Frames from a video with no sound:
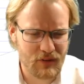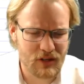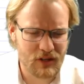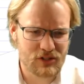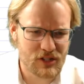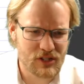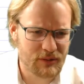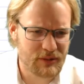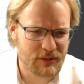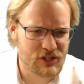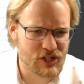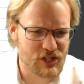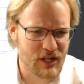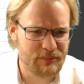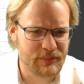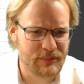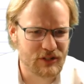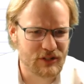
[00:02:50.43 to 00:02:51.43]
So I want to
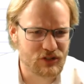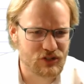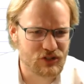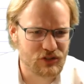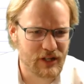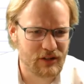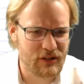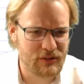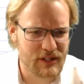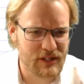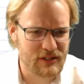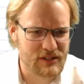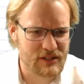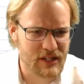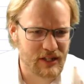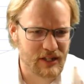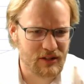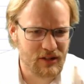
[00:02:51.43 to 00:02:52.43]
jump in straight away and
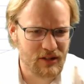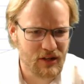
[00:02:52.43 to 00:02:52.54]
say,